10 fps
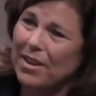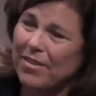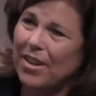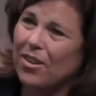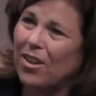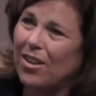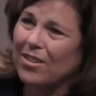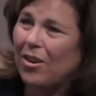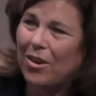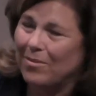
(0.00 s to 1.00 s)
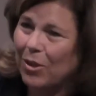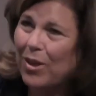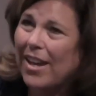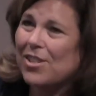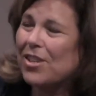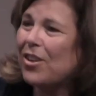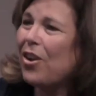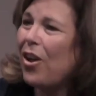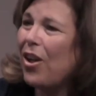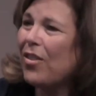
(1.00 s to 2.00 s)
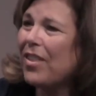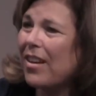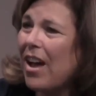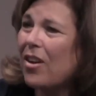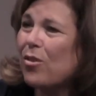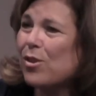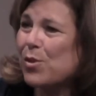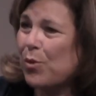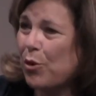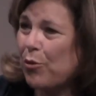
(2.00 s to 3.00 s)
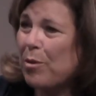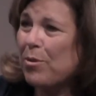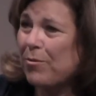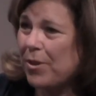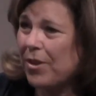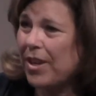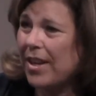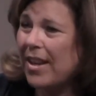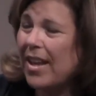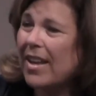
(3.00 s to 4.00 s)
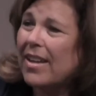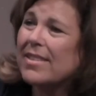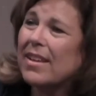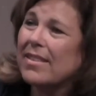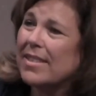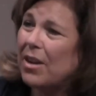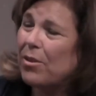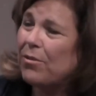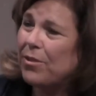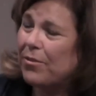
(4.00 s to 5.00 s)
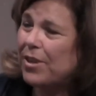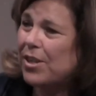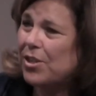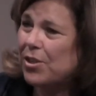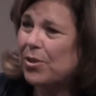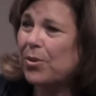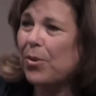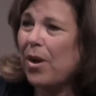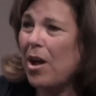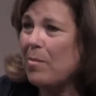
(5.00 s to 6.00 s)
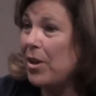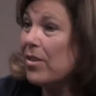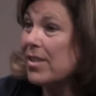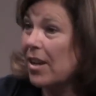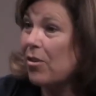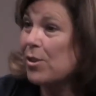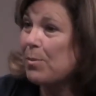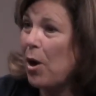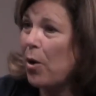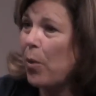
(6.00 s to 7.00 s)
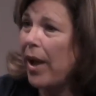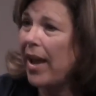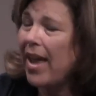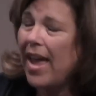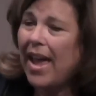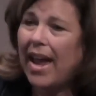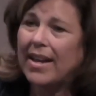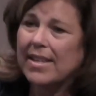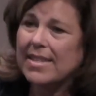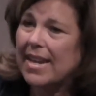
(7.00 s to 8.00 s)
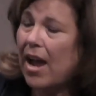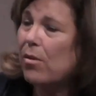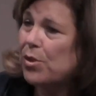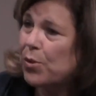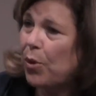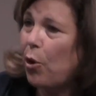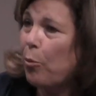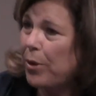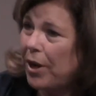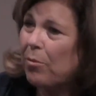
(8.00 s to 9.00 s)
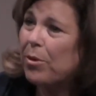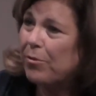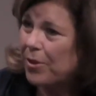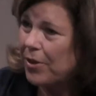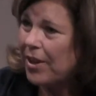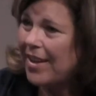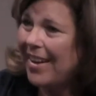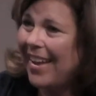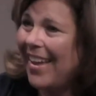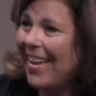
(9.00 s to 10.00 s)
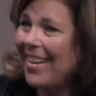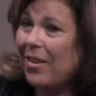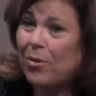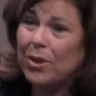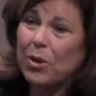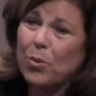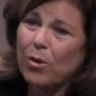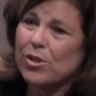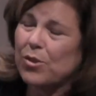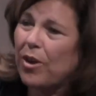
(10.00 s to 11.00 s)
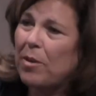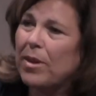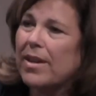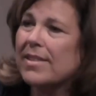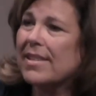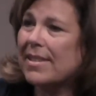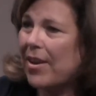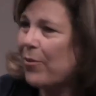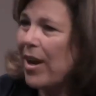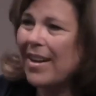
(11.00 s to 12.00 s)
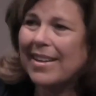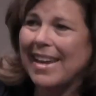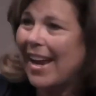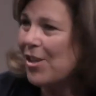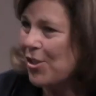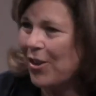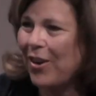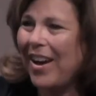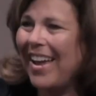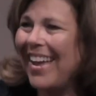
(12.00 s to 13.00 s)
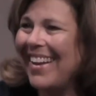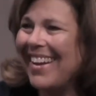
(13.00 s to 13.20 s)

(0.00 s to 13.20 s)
event called, or a location called the Concourse Rotary Pavilion. It's on State Road 52 near the Suncoast Parkway. And it's an outdoor open air pavilion, and it really works great because it's right in nature, and